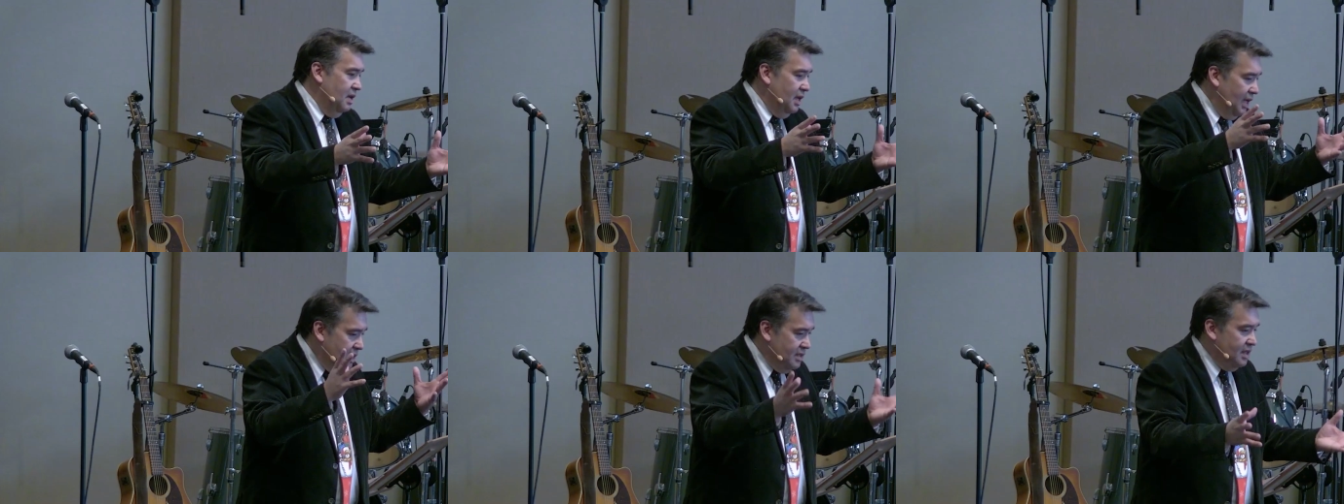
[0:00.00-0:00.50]

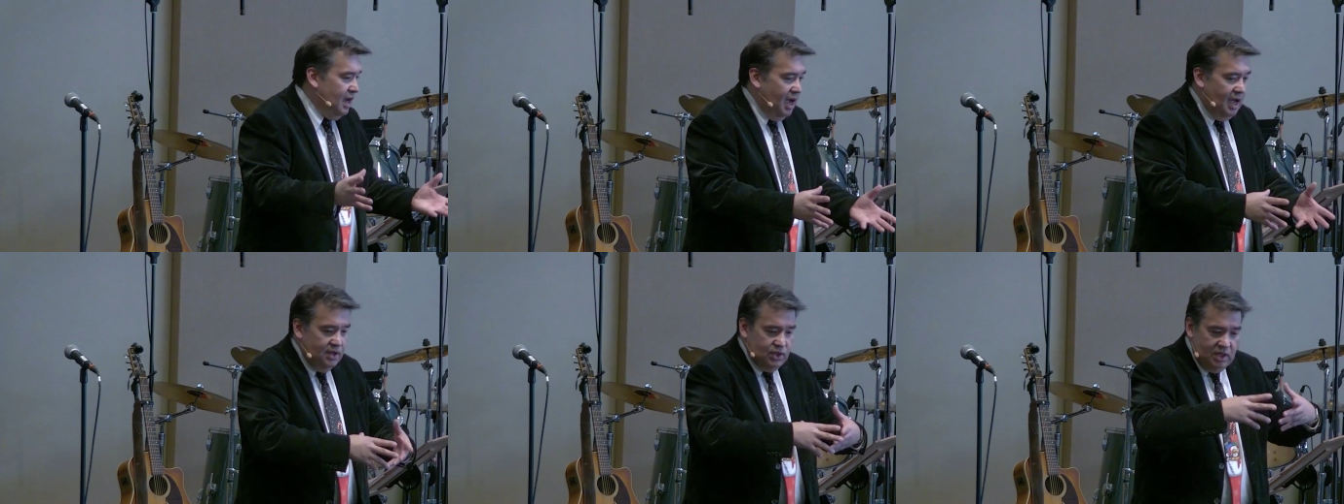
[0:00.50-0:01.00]
is
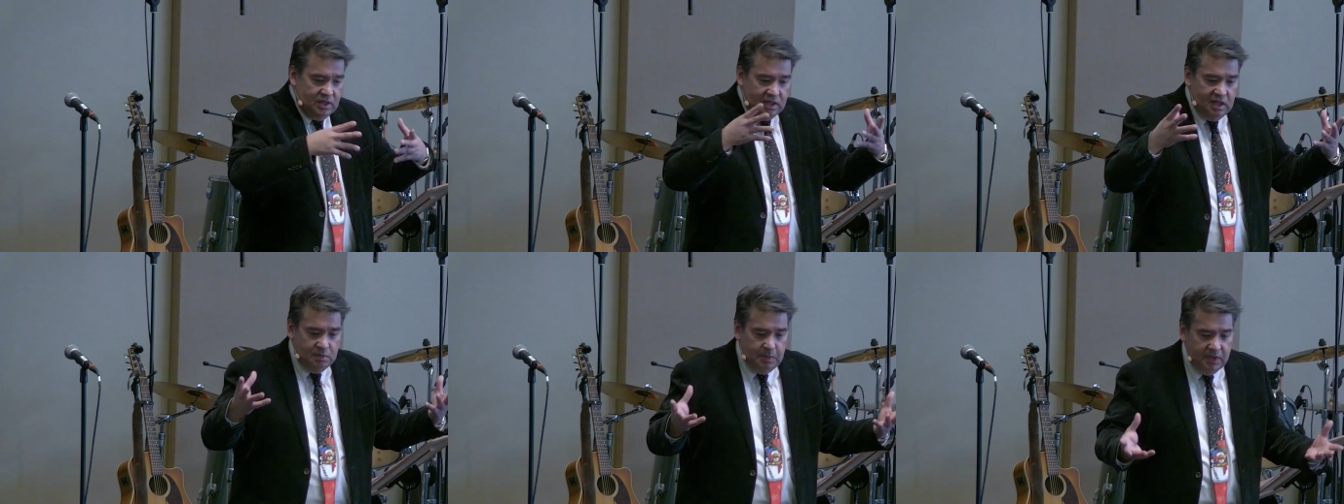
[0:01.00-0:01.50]
God, Jesus
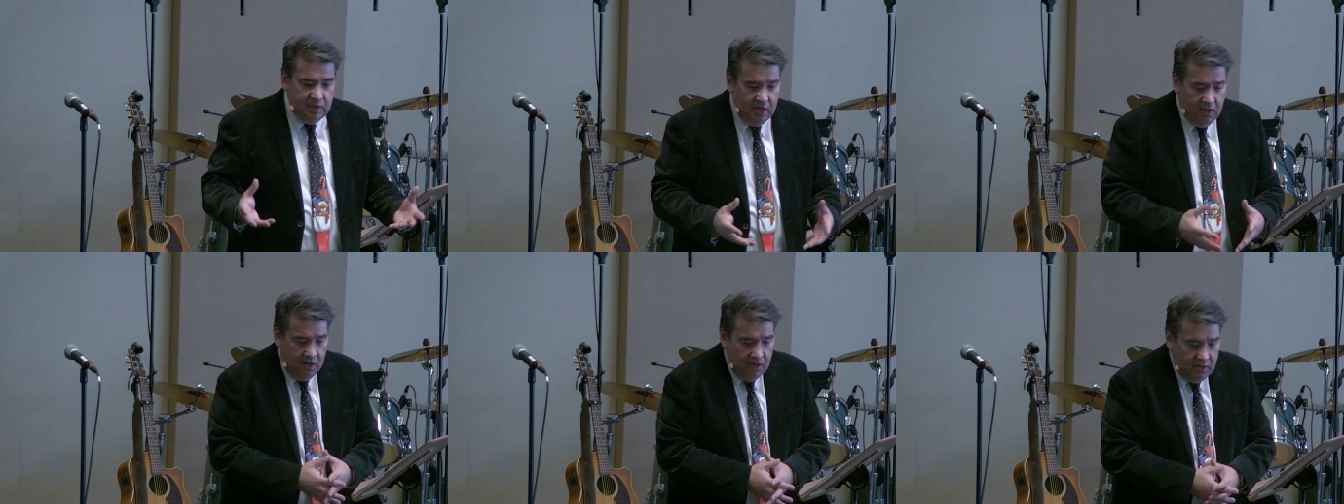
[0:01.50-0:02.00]
has been
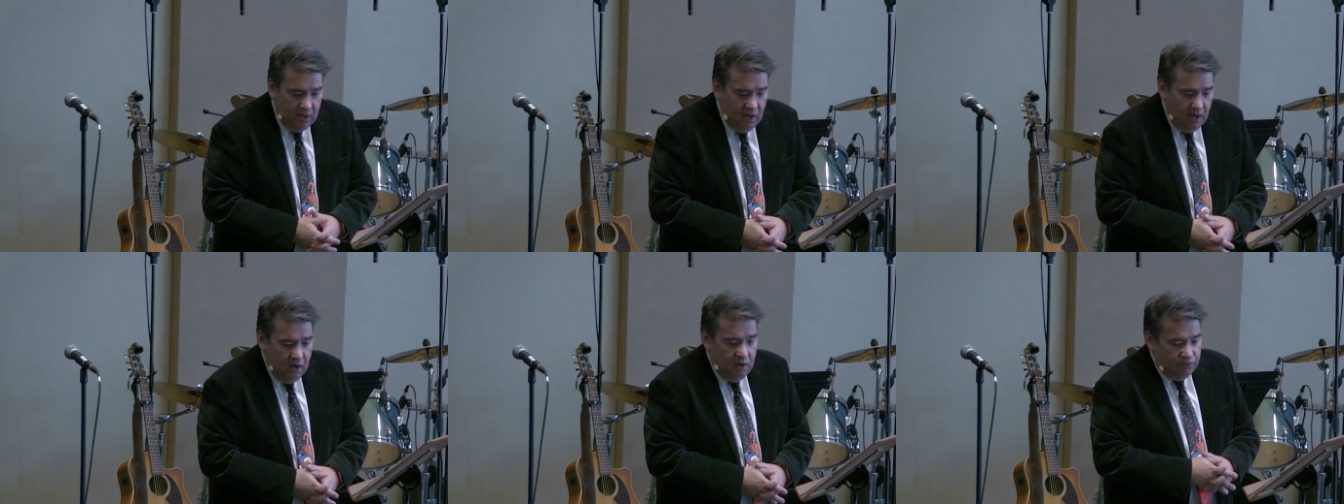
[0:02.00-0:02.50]
there
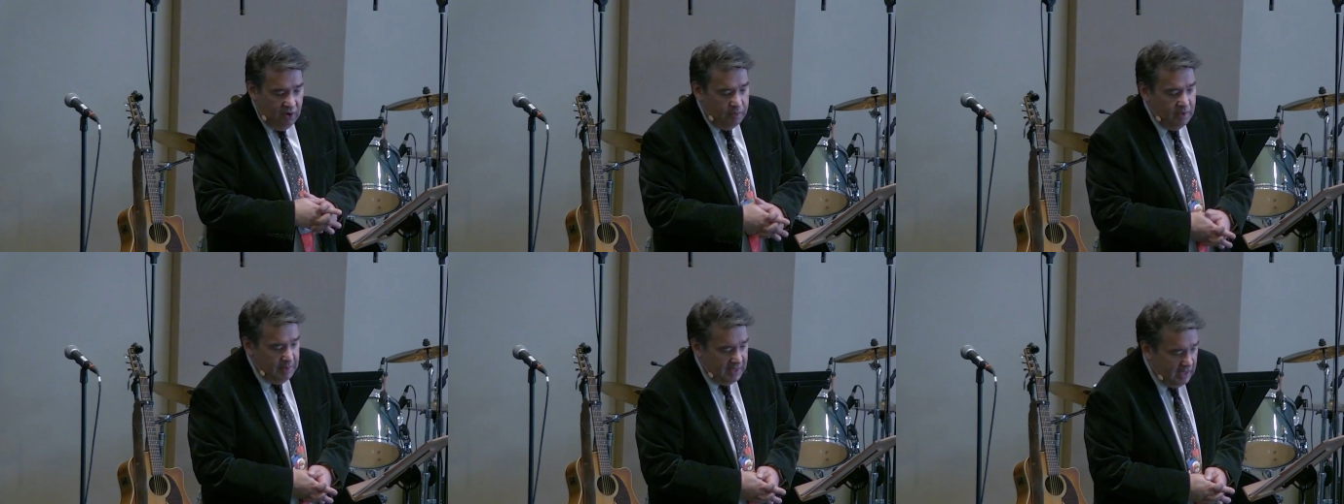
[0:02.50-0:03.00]
from
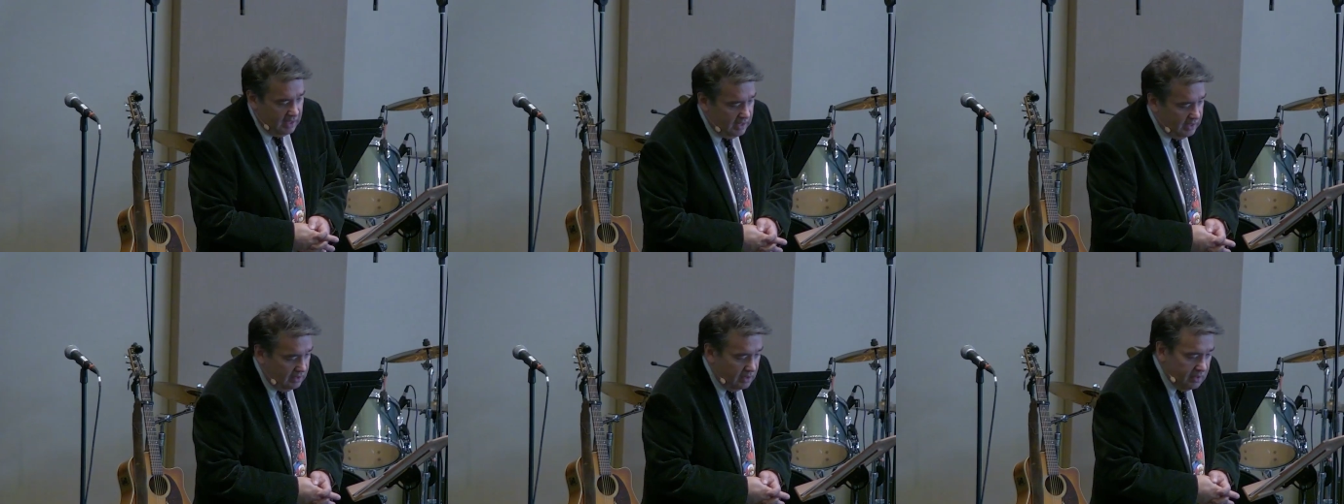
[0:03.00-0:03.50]
the
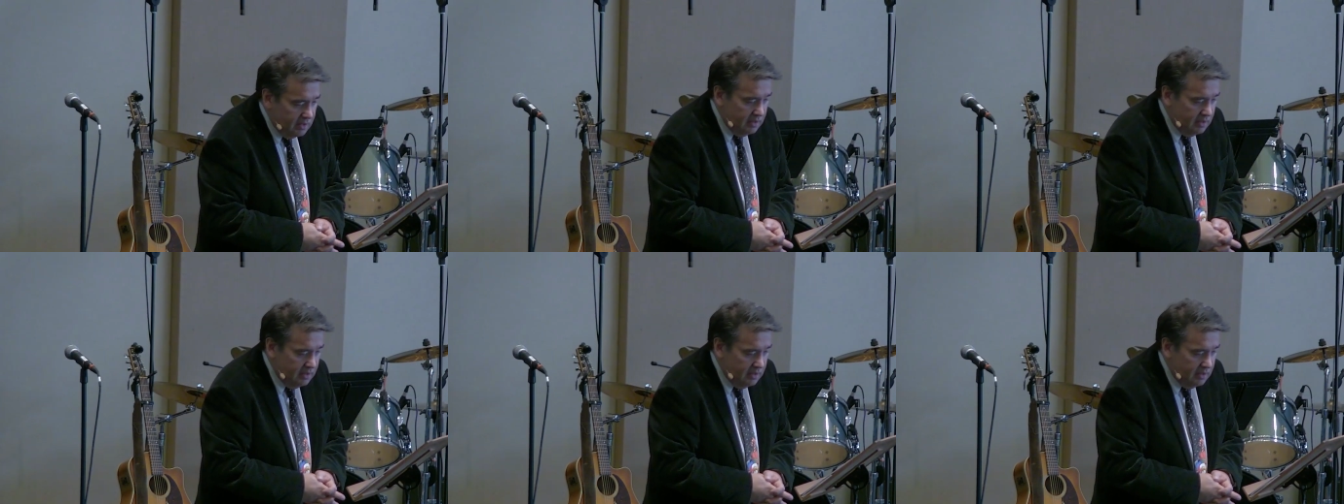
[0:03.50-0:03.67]
beginning.